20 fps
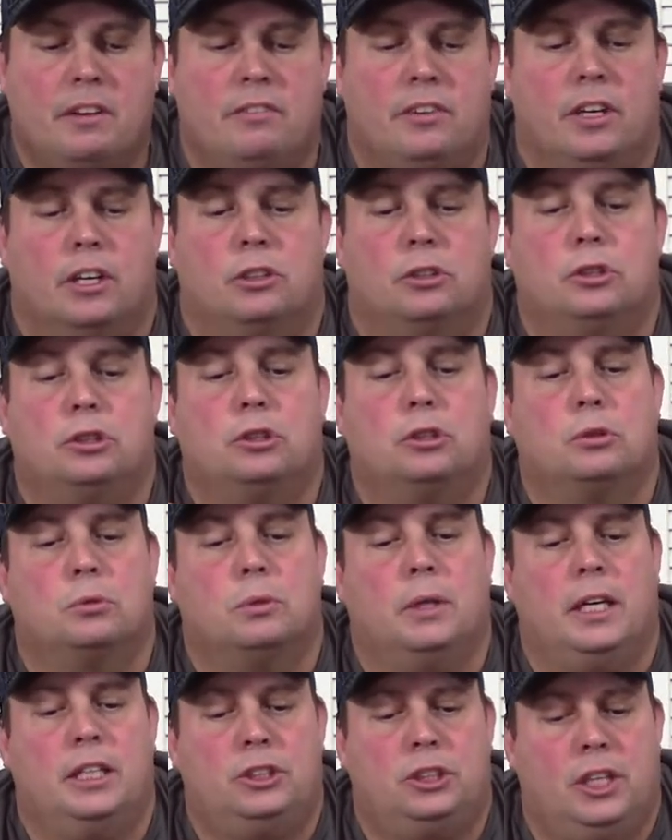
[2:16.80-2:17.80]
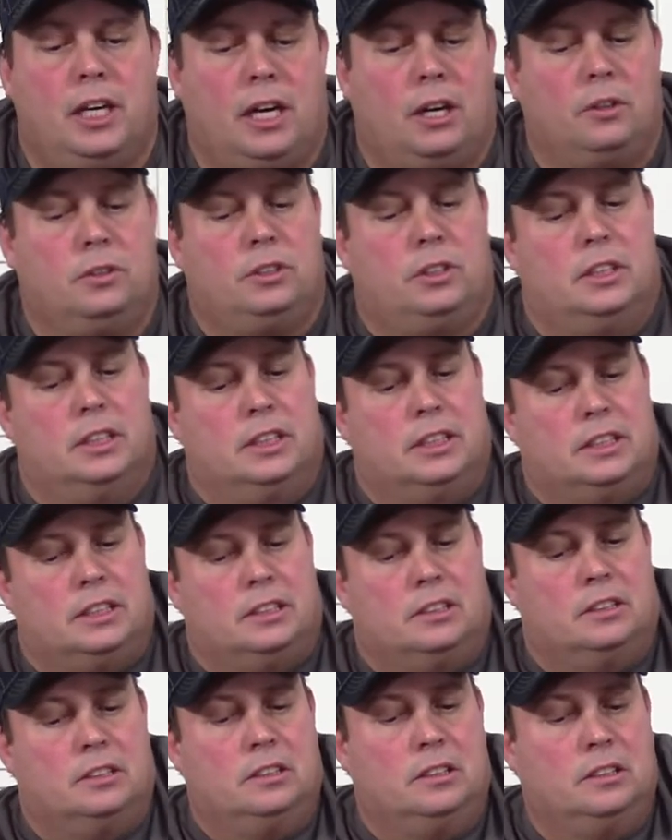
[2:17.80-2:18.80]
You stretch out
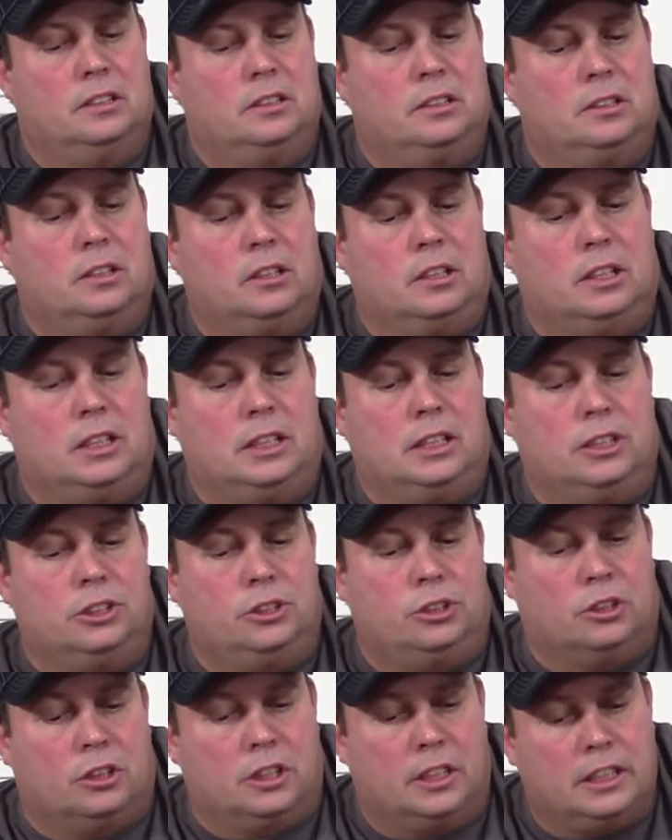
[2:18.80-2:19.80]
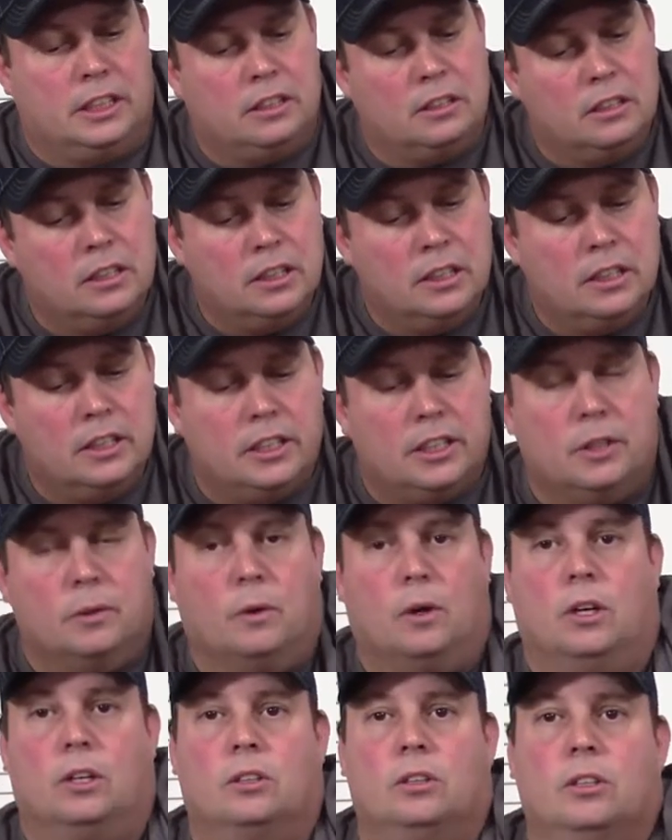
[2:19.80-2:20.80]
the claws on it.
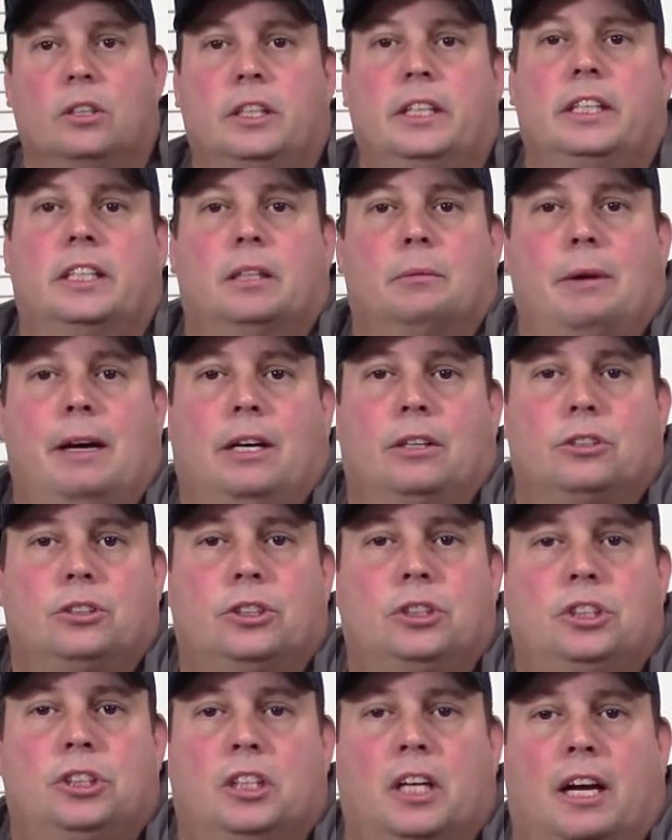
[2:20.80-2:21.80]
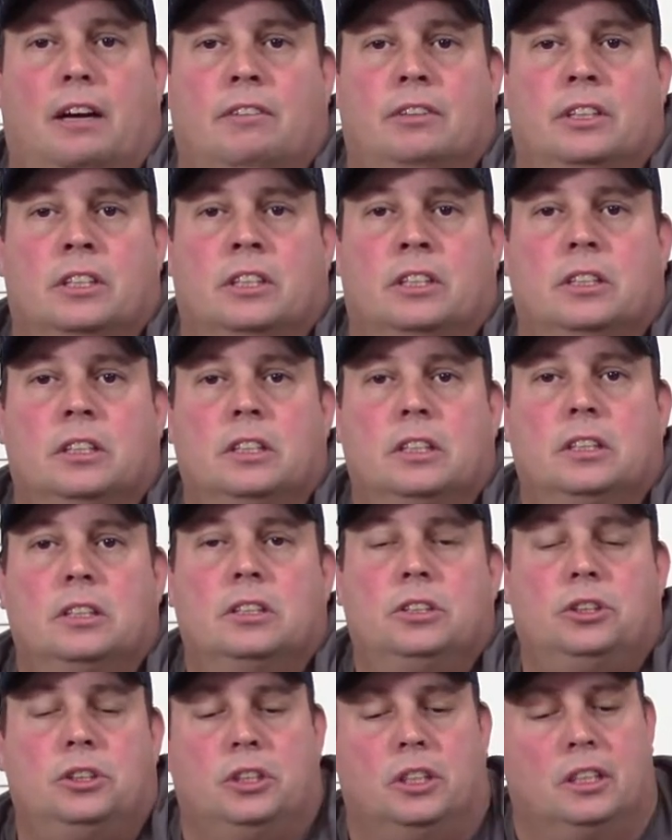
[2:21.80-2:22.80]
You are looking about seven
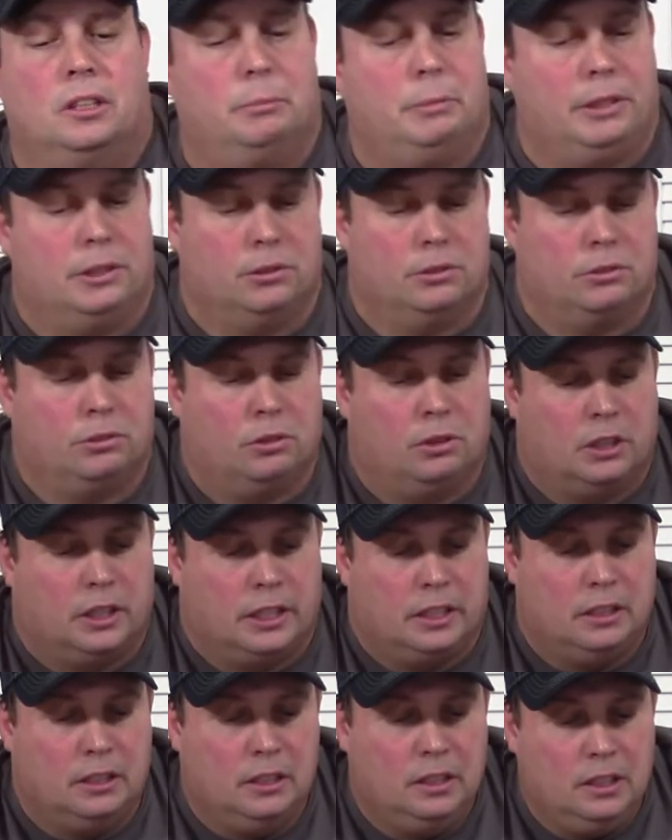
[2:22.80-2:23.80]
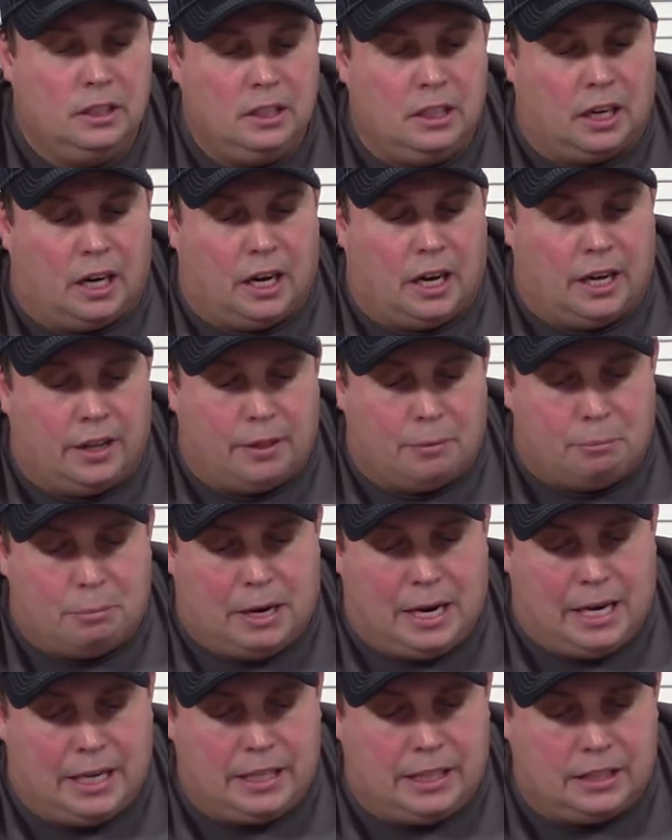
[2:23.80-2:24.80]
centimeters on it uh, the
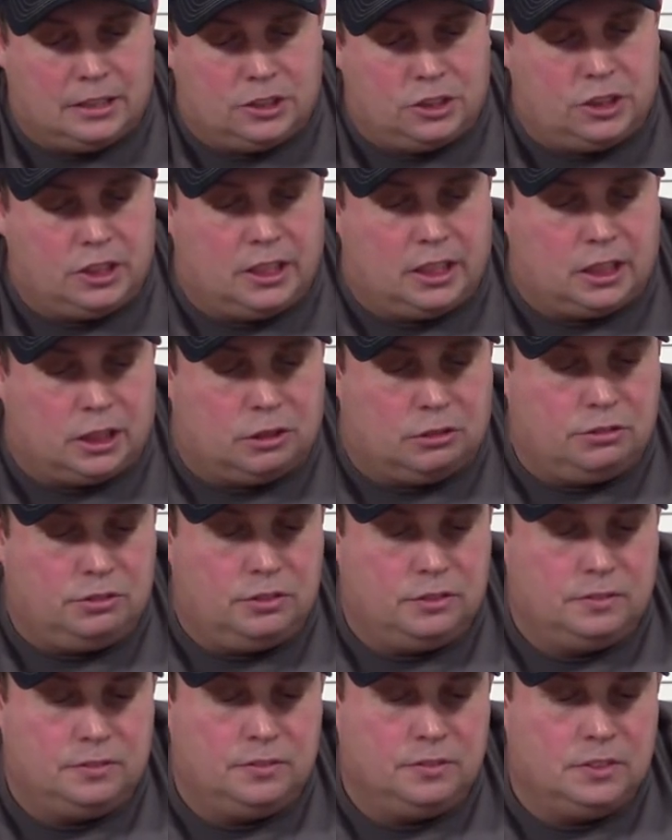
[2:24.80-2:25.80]
body itself,